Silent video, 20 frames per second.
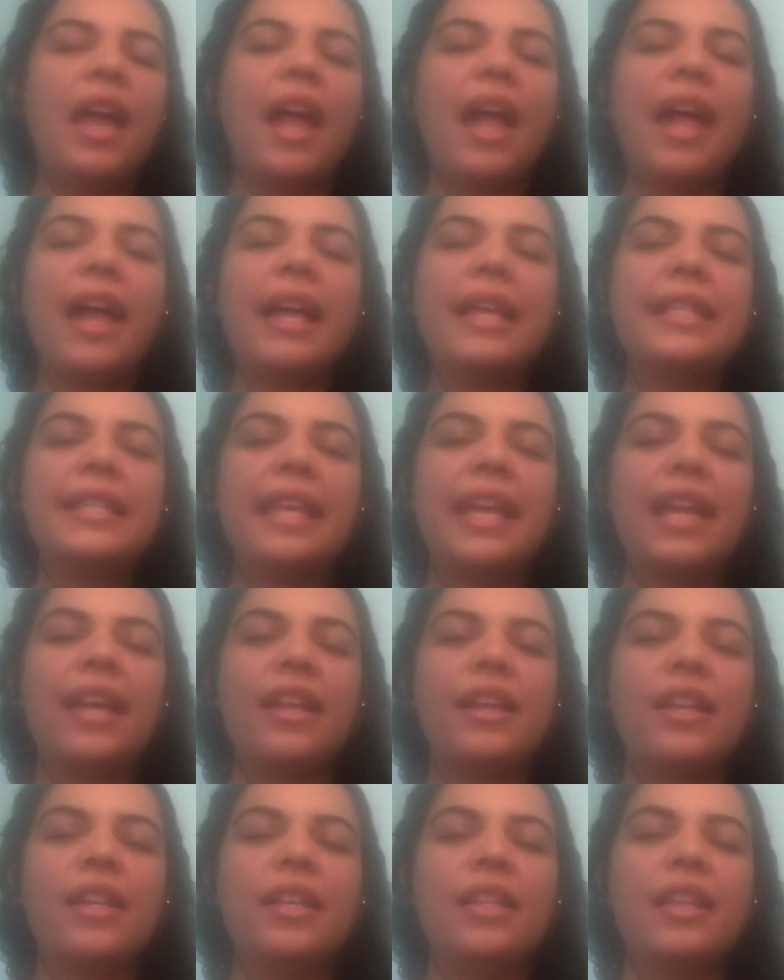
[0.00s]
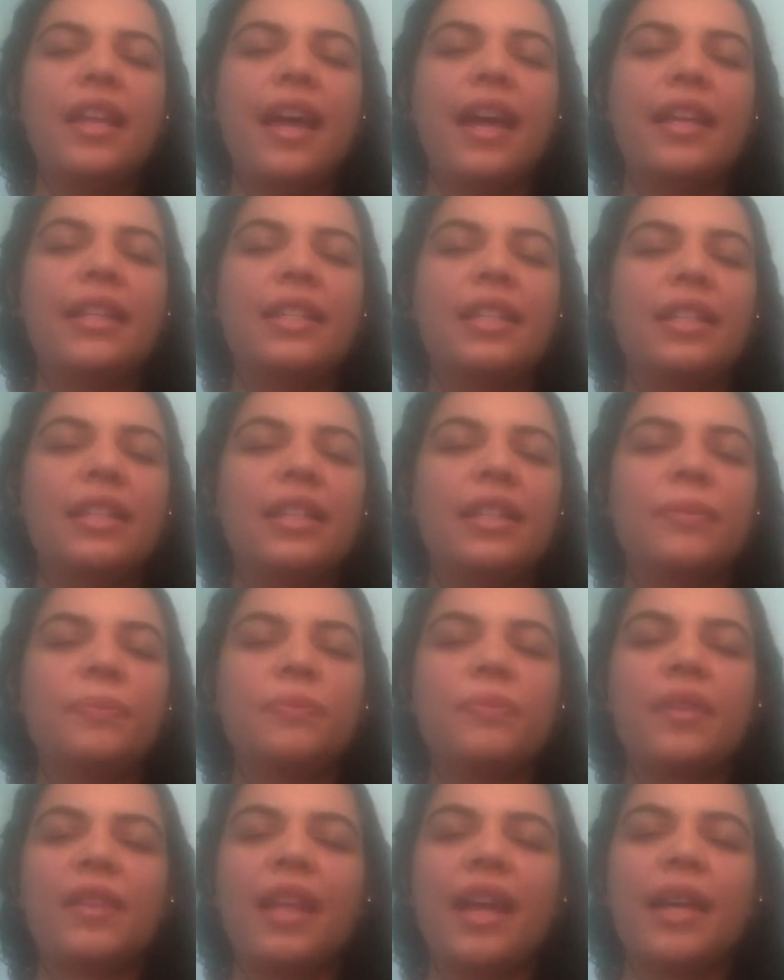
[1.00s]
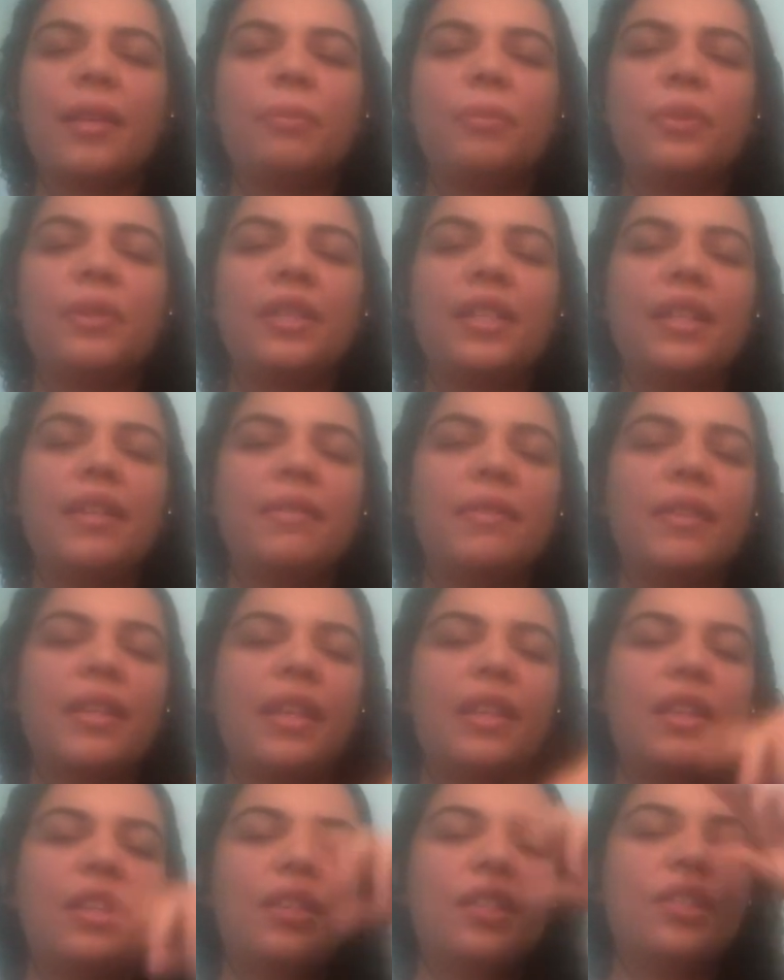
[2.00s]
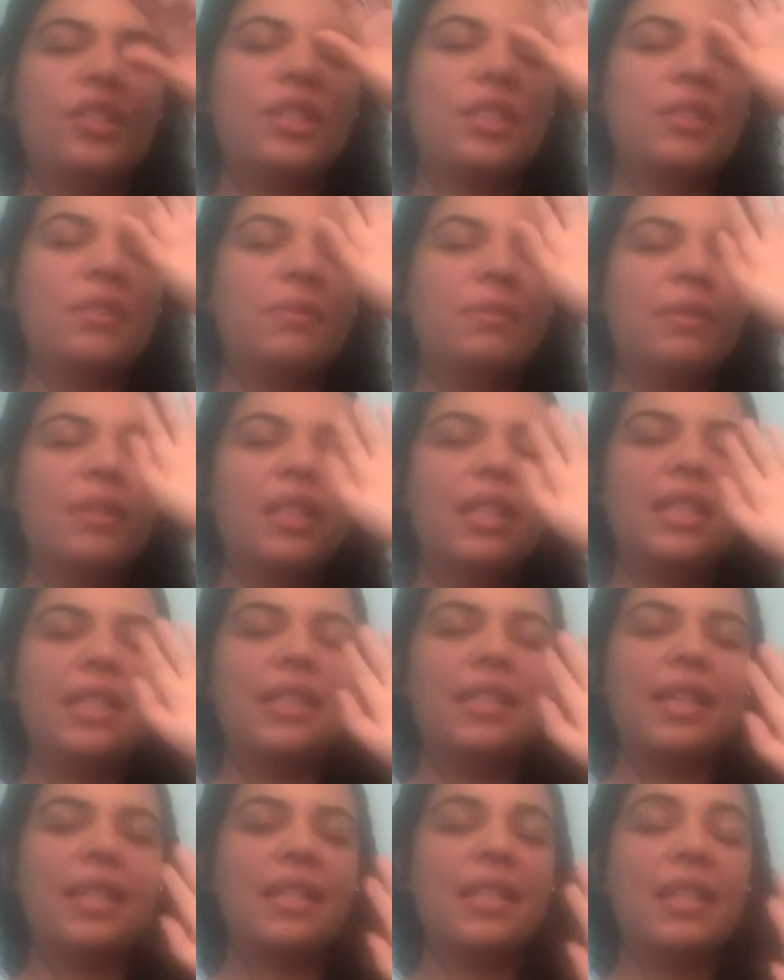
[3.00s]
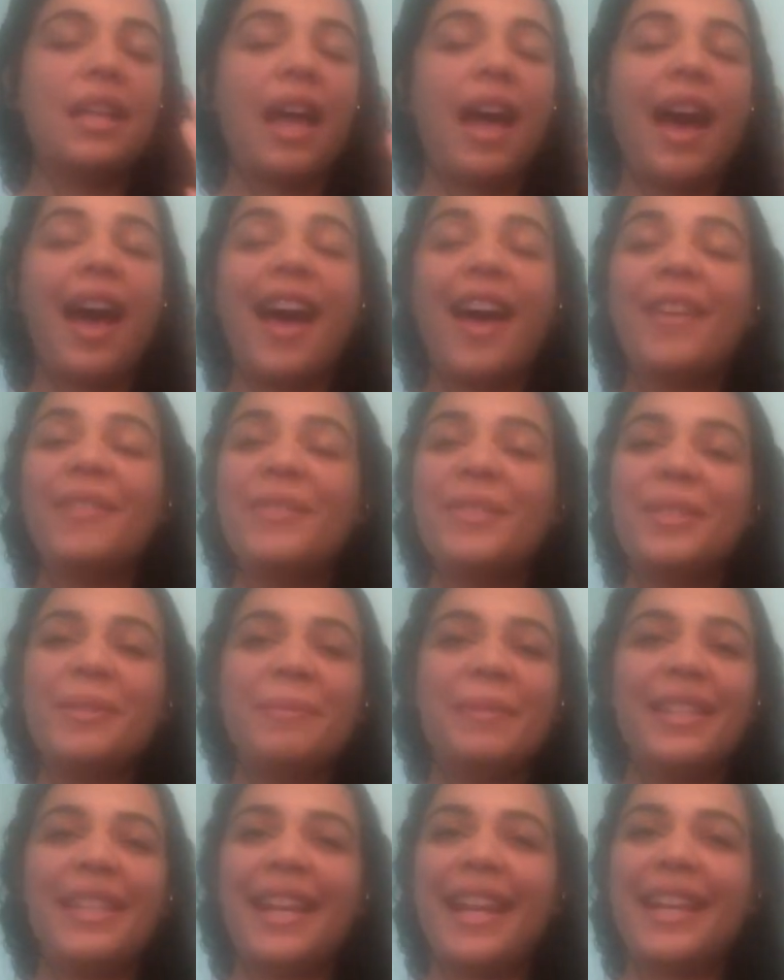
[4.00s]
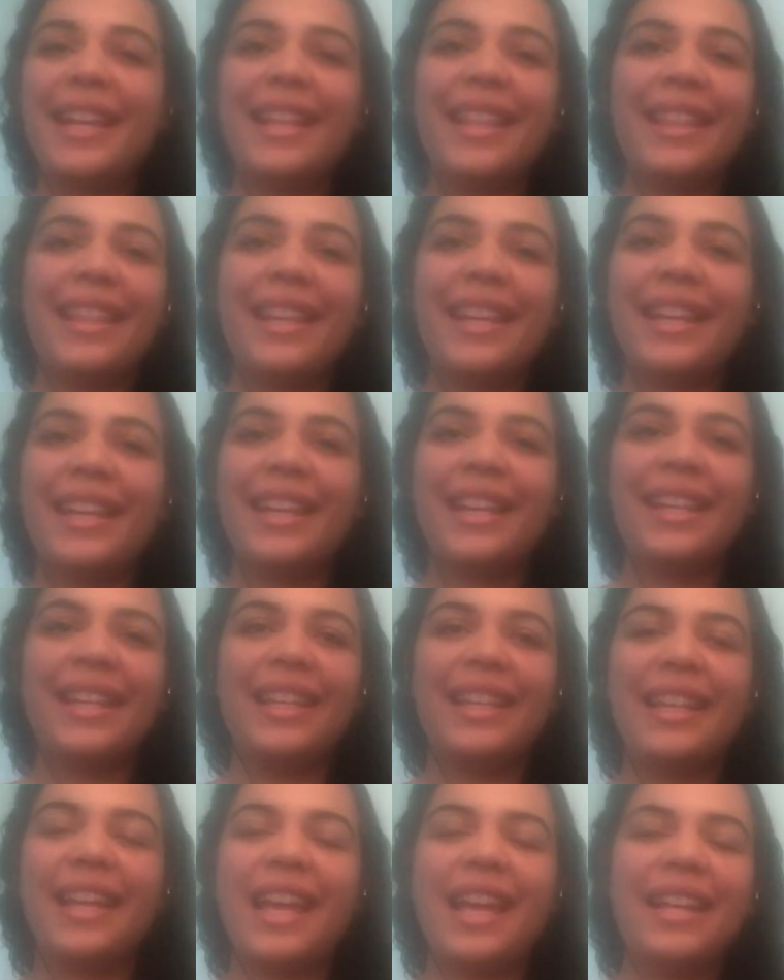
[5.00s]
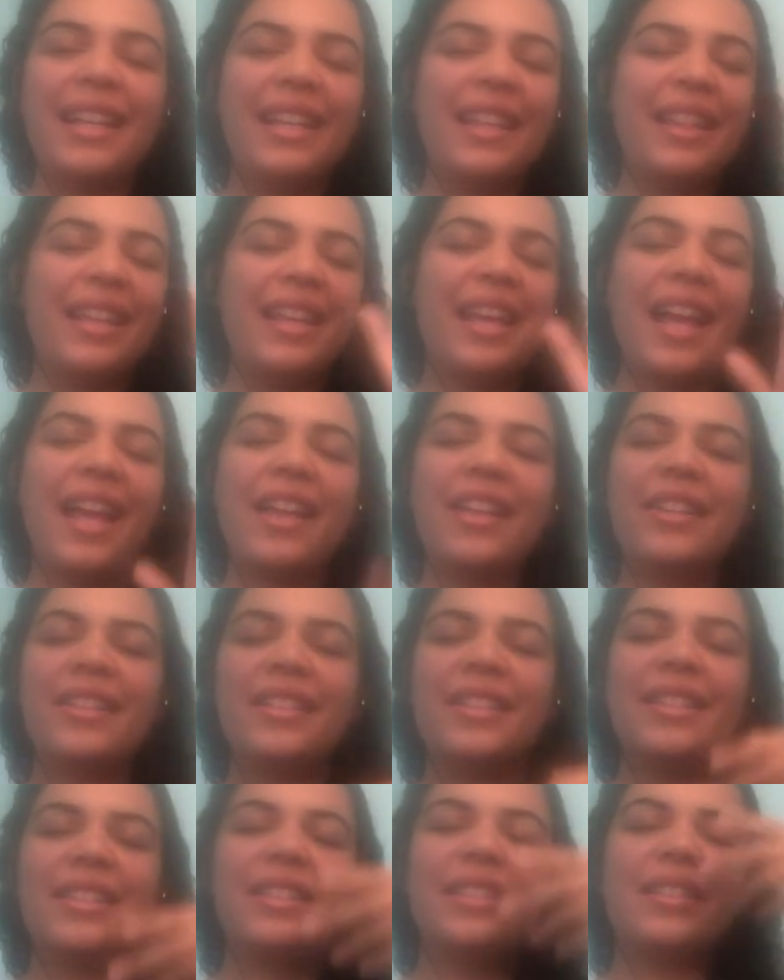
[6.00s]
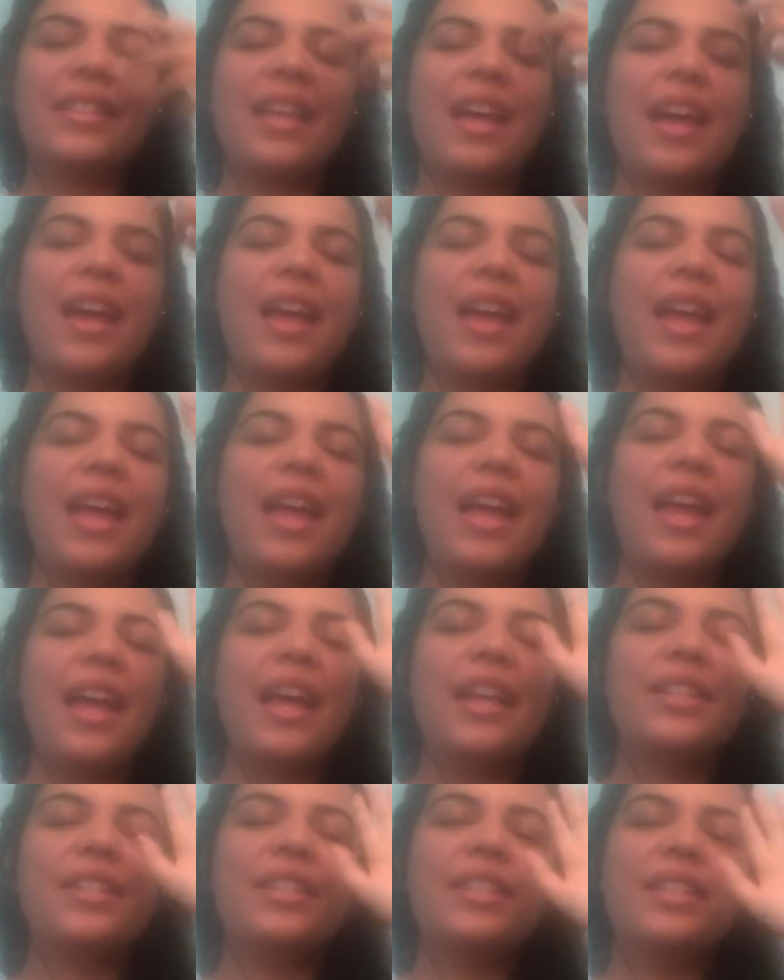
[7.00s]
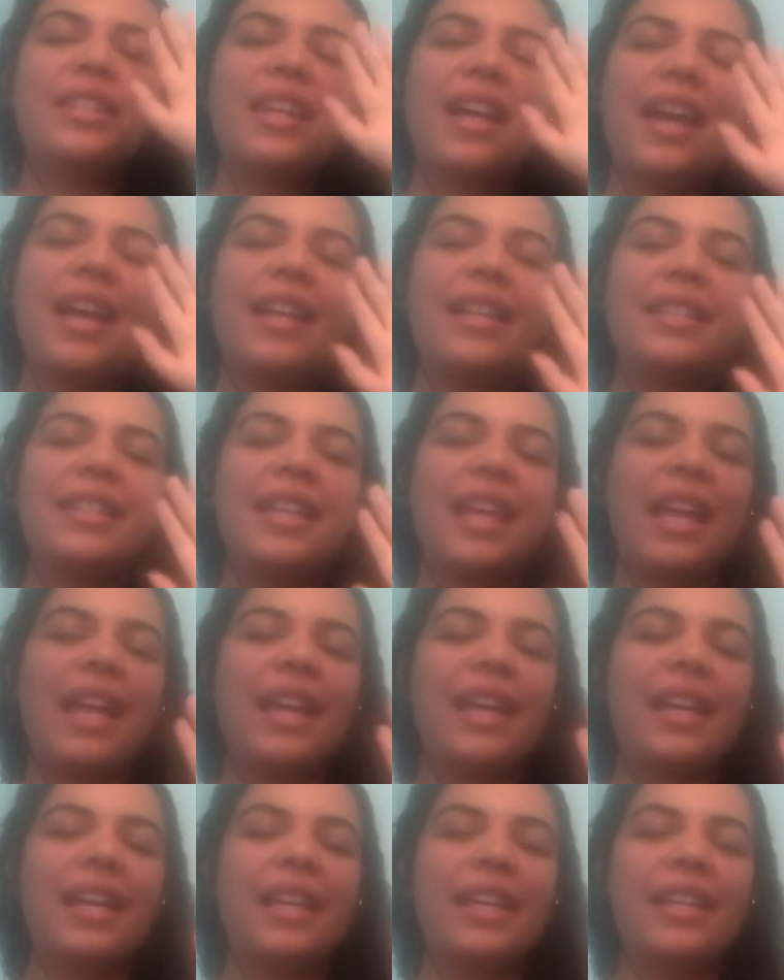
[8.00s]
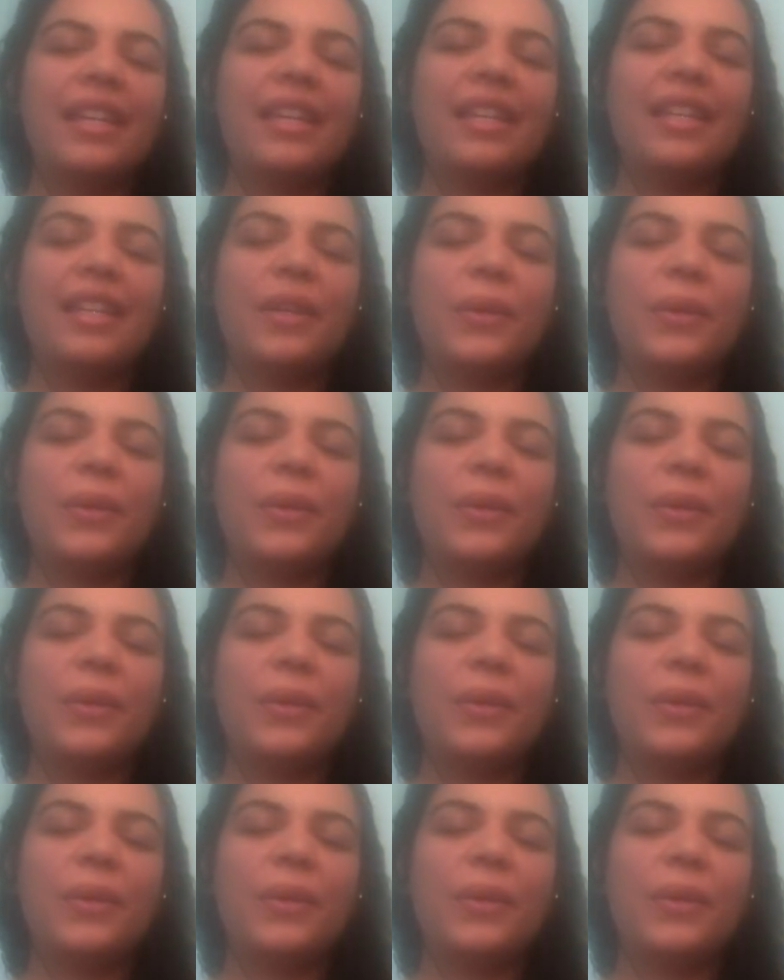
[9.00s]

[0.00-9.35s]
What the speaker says: exhale that belief that there just really doesn't have to be anything else. Just exhale.